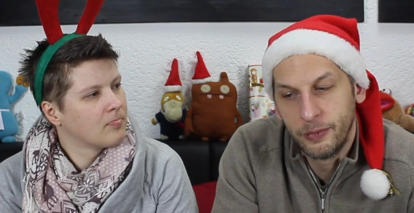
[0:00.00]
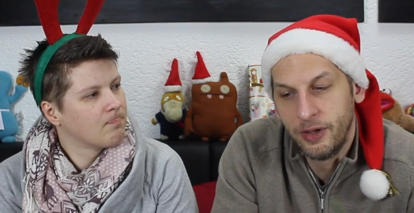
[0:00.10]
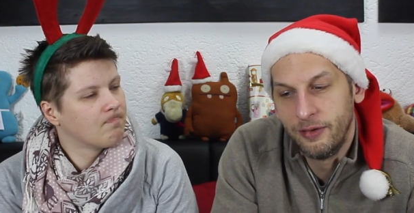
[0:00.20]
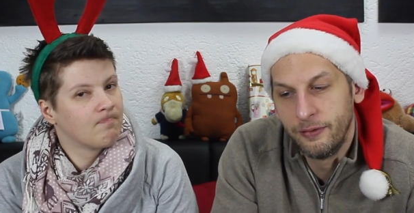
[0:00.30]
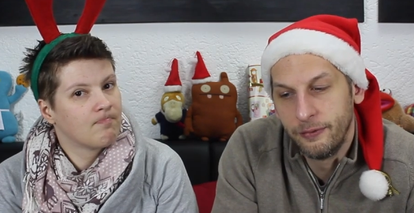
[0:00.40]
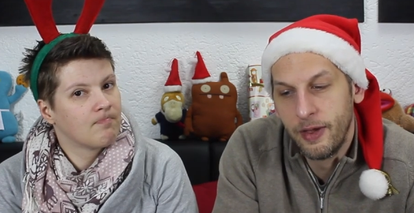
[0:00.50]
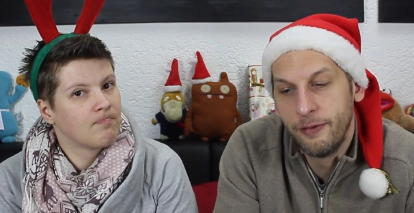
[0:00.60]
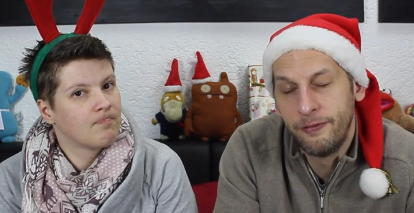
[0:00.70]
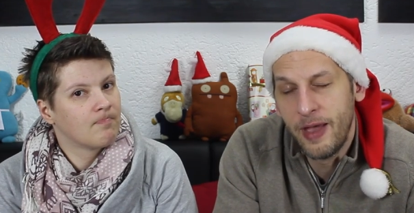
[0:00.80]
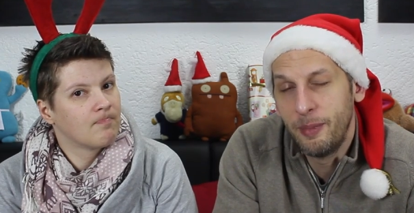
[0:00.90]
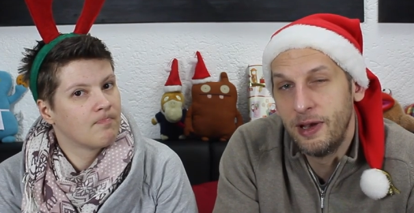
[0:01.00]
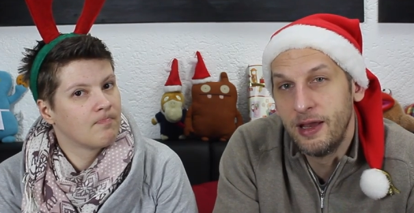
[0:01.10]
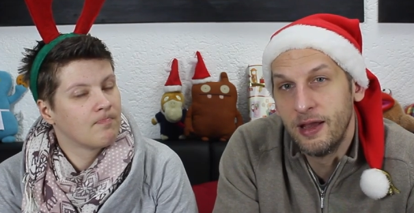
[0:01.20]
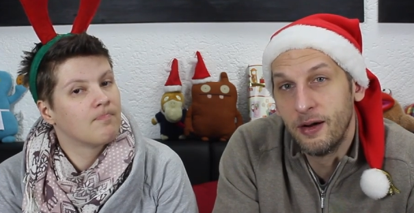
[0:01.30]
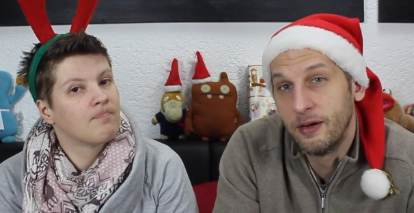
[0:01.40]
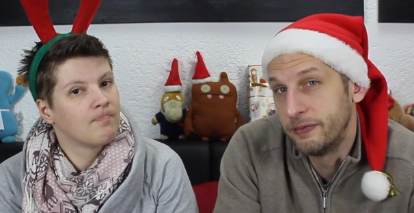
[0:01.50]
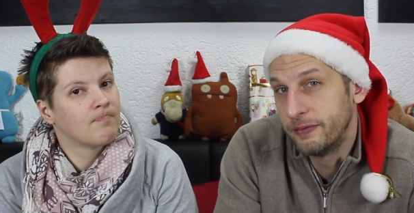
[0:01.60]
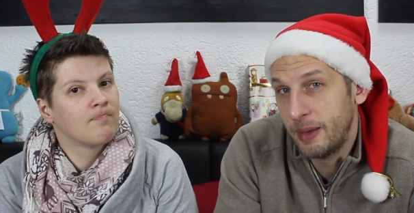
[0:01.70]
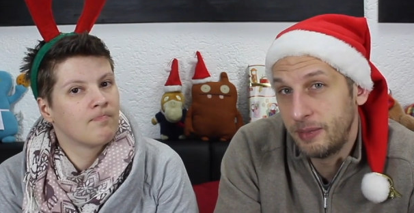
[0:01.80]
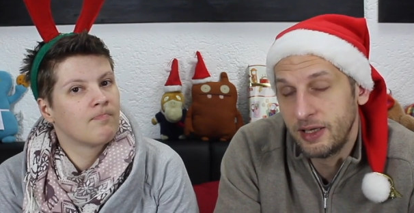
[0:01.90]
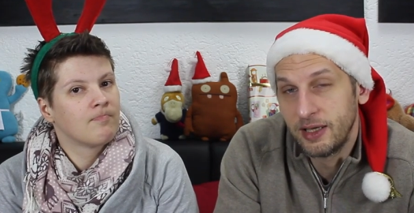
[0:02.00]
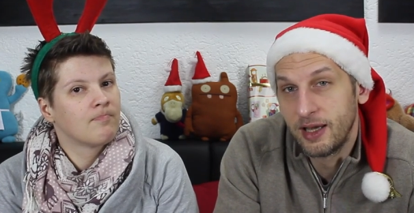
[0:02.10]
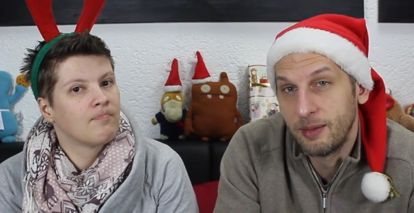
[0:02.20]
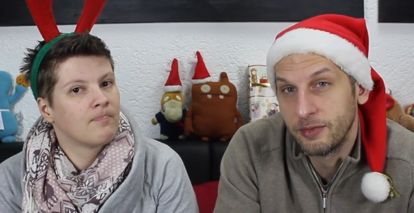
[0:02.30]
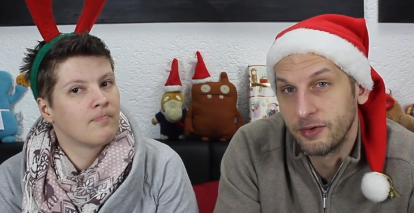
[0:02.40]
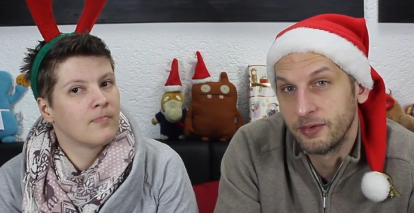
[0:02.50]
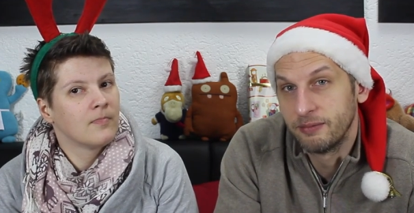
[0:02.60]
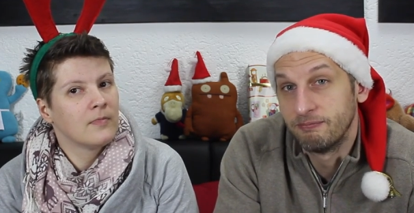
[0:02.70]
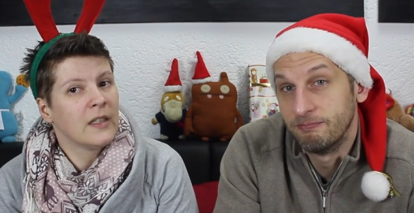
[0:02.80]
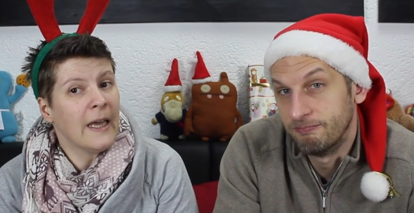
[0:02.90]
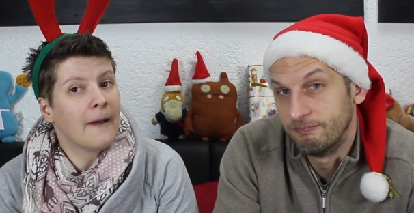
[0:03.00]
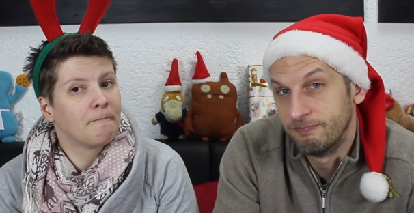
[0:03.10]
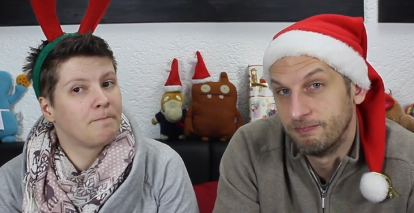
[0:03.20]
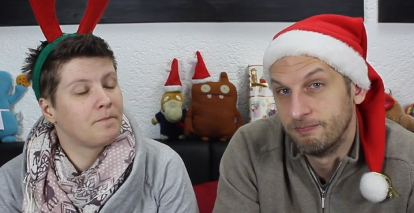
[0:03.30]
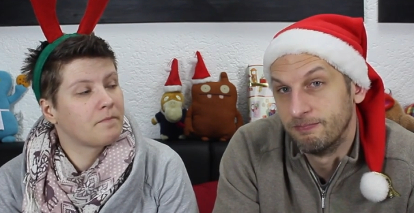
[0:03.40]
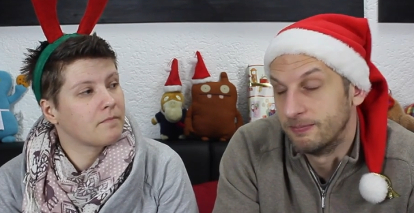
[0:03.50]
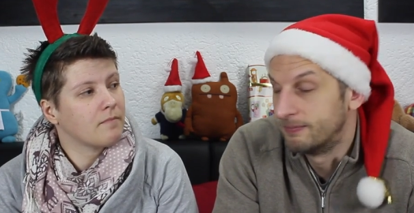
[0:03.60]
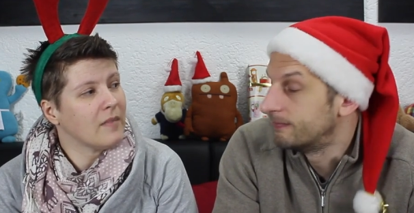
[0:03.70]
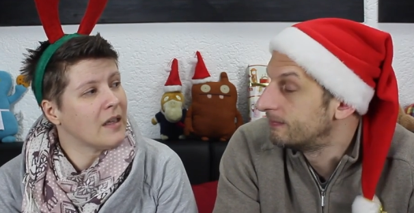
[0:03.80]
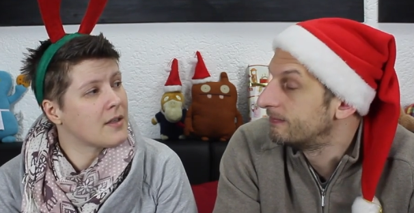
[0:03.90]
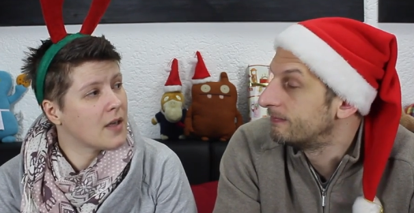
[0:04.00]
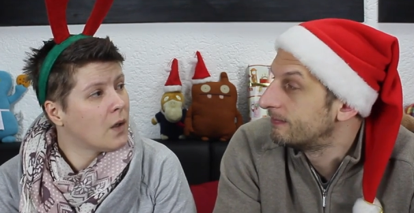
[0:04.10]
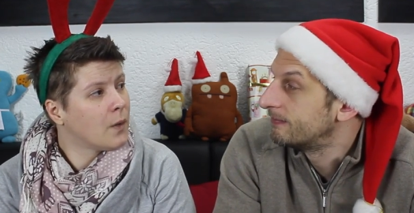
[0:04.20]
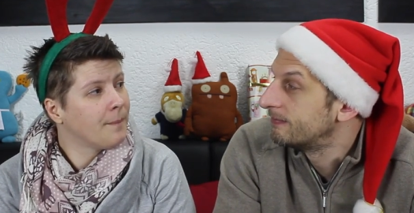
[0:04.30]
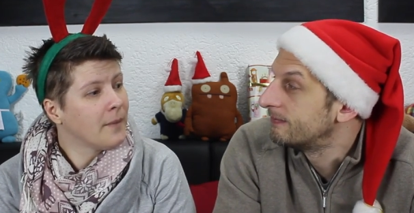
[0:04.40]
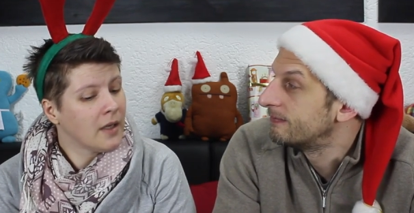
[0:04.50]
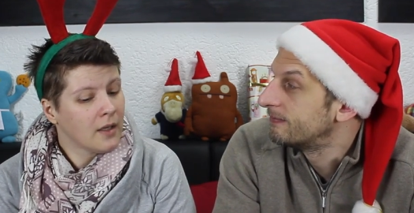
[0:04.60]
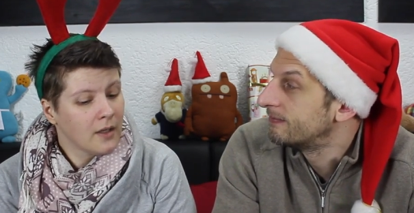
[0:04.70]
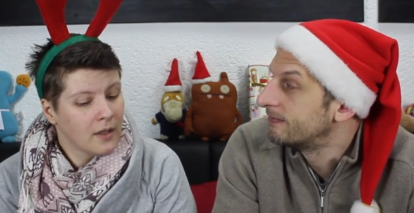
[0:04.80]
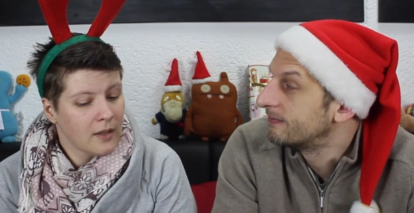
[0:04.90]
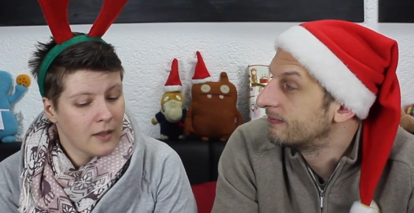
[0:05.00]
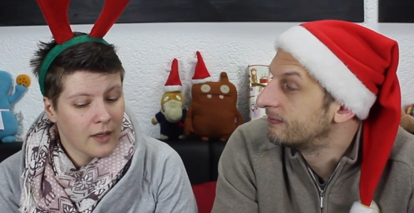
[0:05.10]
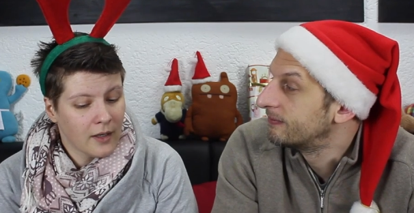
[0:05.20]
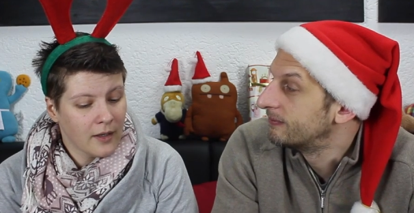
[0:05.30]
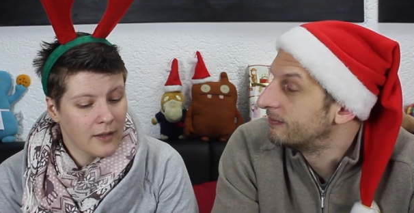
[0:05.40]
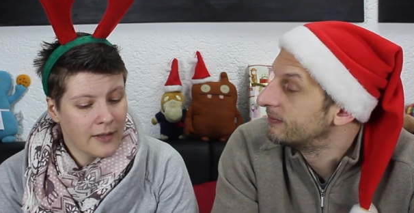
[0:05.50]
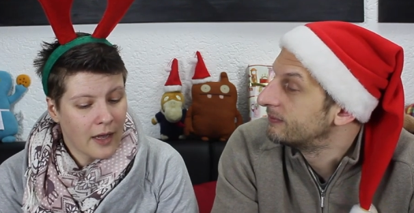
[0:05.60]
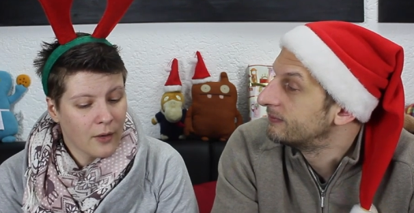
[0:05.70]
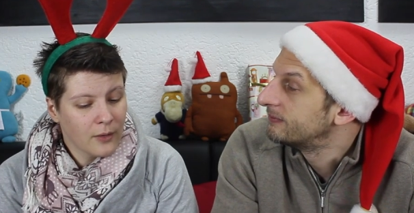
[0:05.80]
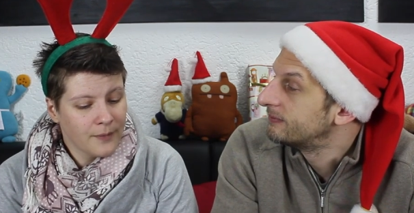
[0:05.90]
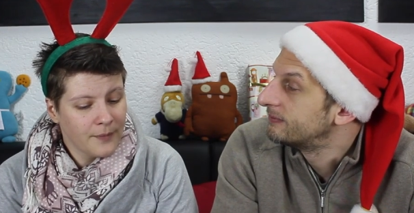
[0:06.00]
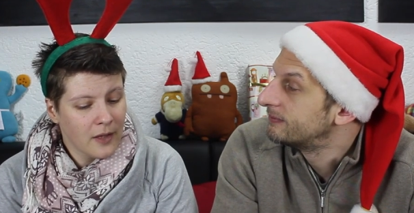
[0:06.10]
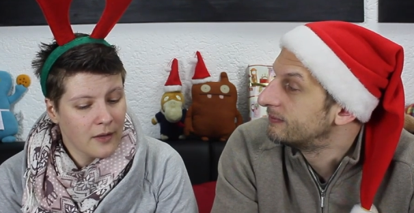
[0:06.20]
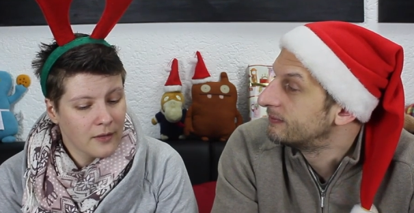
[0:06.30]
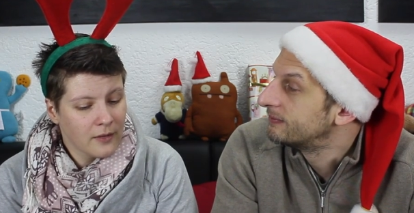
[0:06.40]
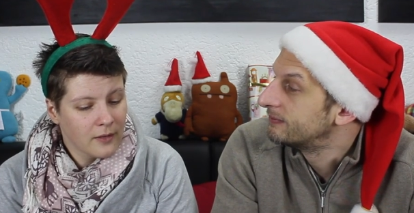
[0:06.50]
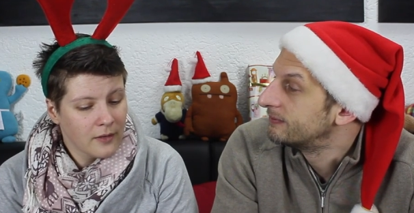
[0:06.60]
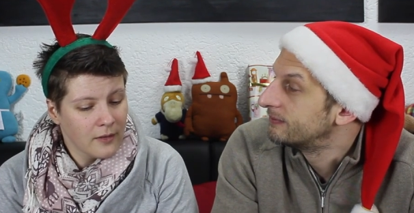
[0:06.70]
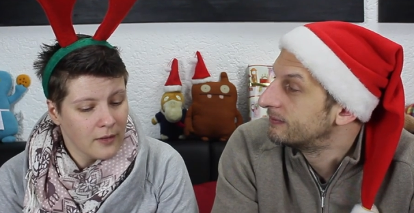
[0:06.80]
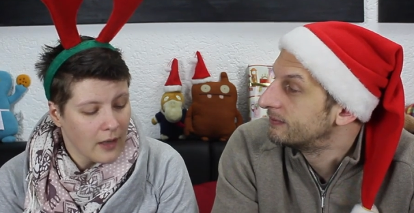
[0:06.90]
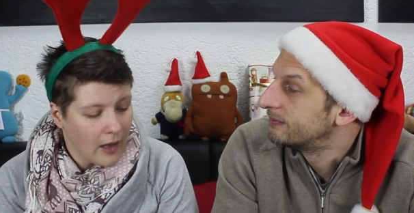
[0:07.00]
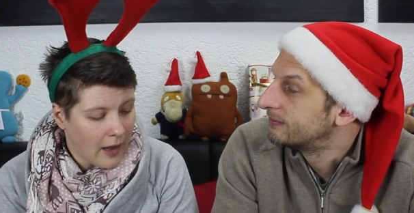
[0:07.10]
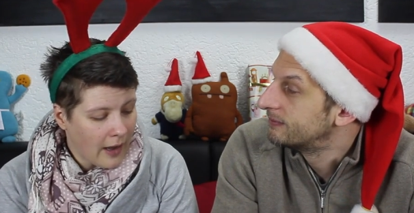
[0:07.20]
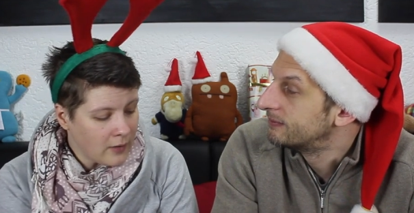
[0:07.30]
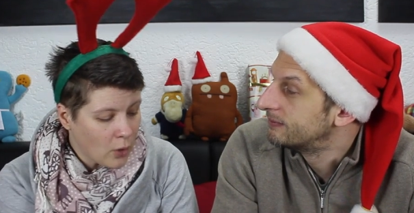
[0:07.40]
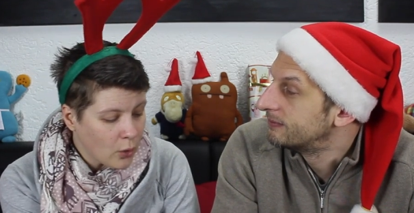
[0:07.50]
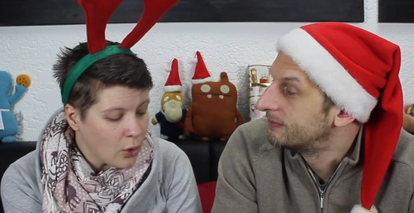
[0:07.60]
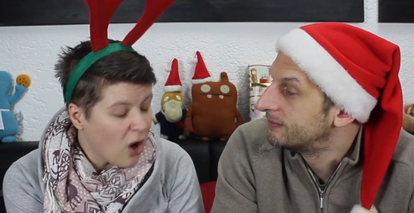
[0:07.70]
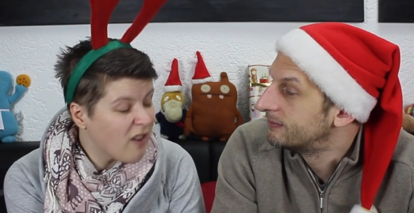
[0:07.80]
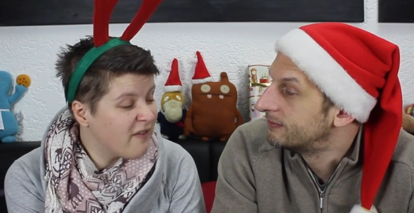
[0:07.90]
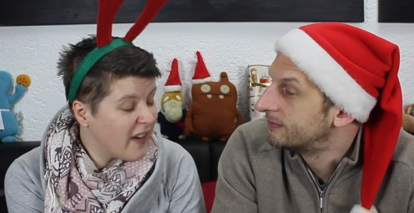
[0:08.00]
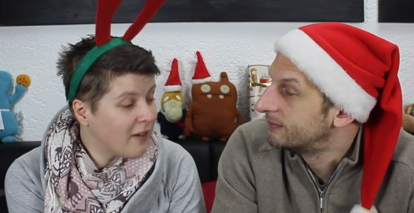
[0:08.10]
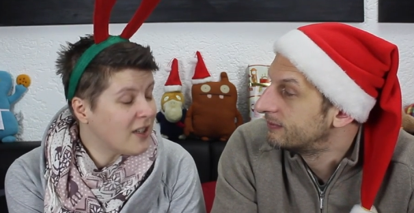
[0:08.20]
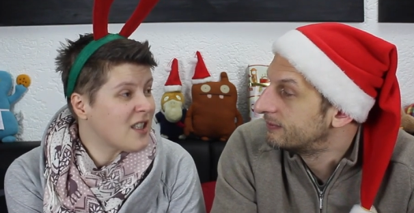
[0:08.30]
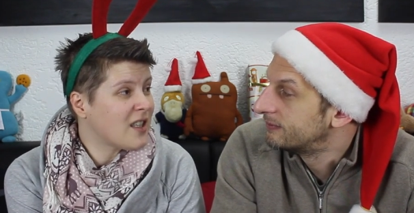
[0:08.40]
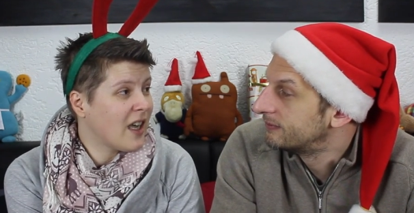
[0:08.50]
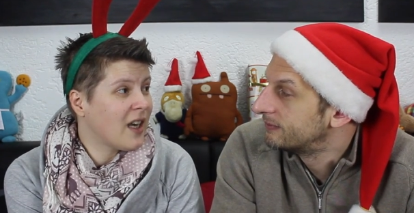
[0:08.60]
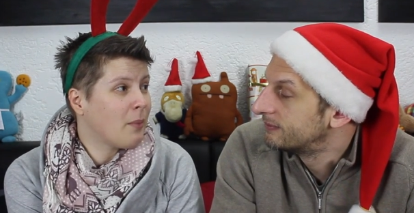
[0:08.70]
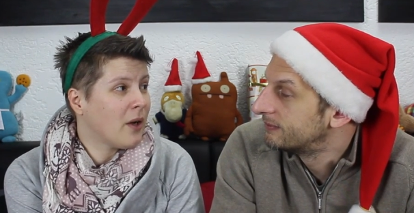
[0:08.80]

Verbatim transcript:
Speaker 1: well, a family of family games.
Speaker 2: Yeah. So uh, now I know you are very sad